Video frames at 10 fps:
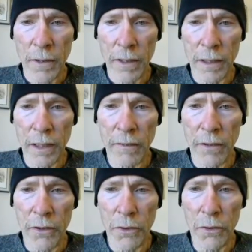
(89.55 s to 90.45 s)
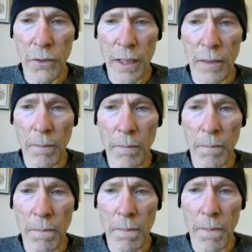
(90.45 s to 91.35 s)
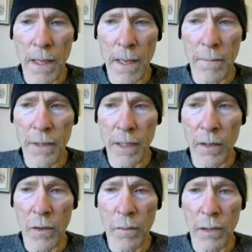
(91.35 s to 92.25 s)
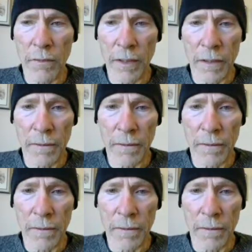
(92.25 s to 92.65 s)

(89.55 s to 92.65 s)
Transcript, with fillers: delivered to an empty oblivion.